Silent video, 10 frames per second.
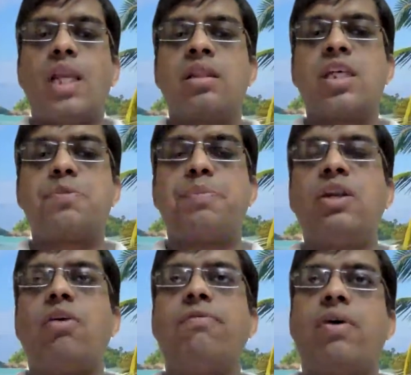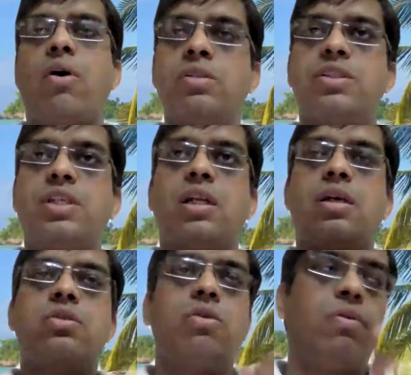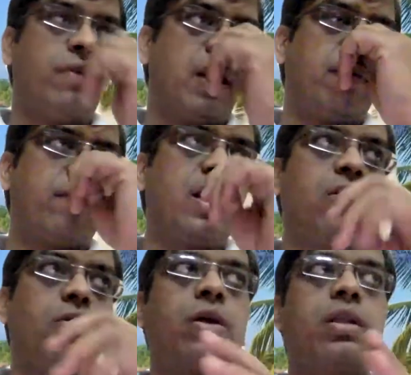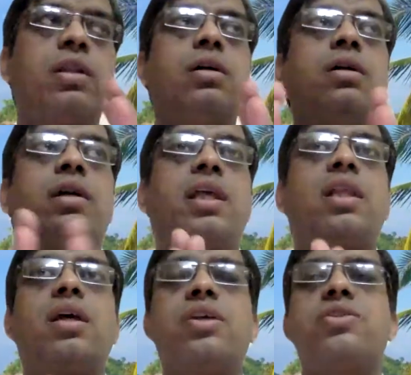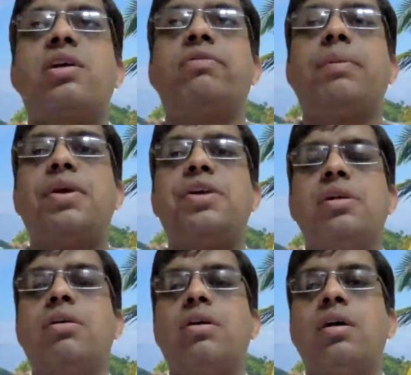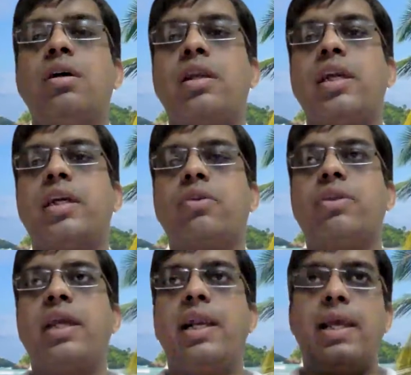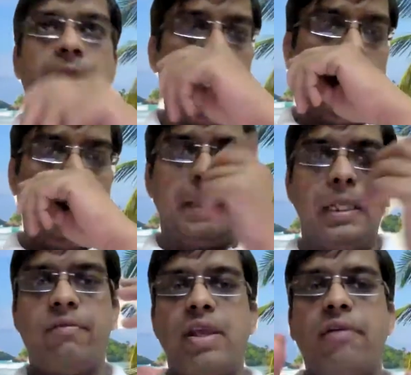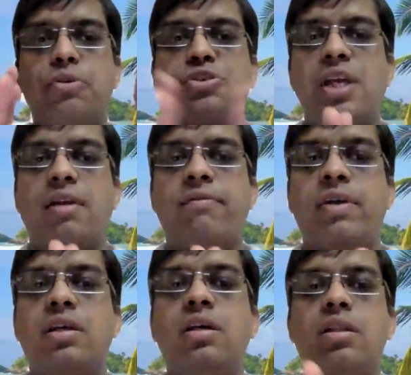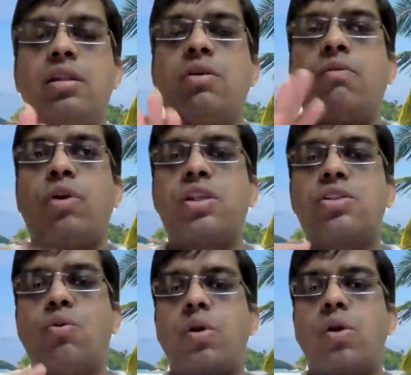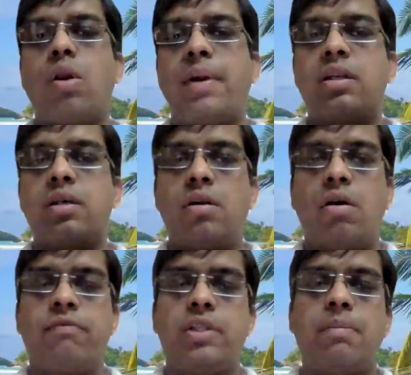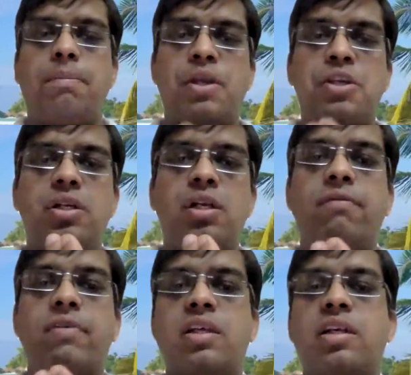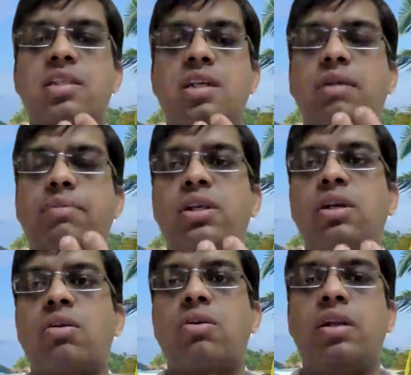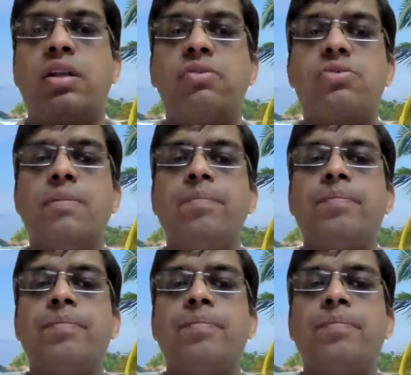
The speed of onset. So whenever we are taking the history of the patient related to the headache, then we have to check whether what is the overall pattern of the patient, whether it is intermittent or continuous.